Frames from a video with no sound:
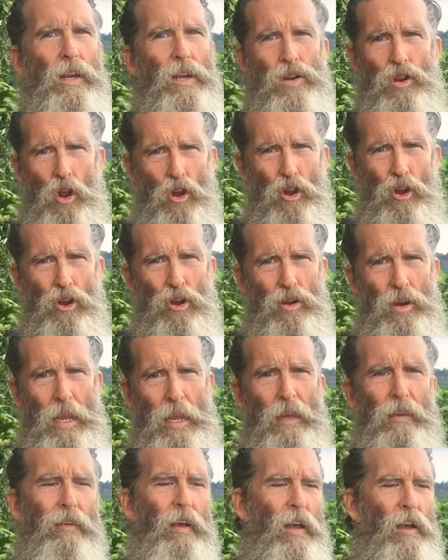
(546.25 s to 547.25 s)
in nerd
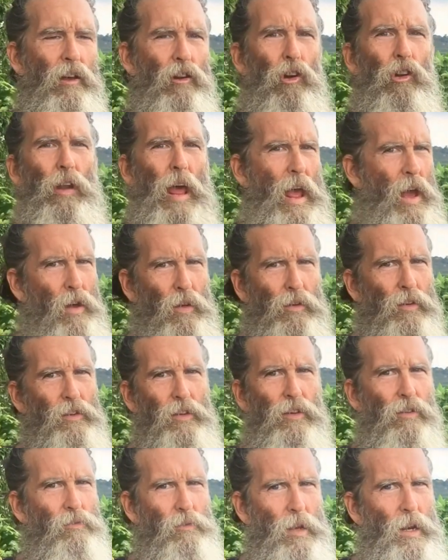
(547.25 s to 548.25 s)
detail down
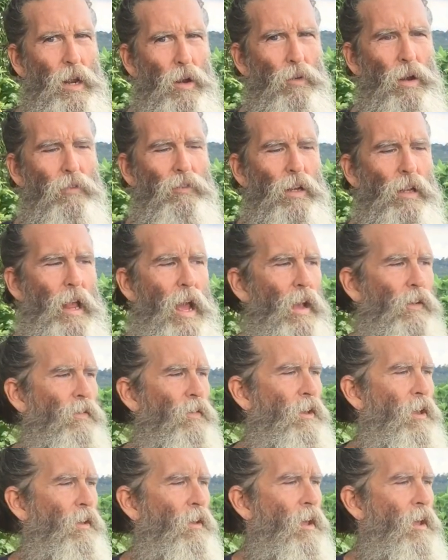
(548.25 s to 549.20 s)
to every last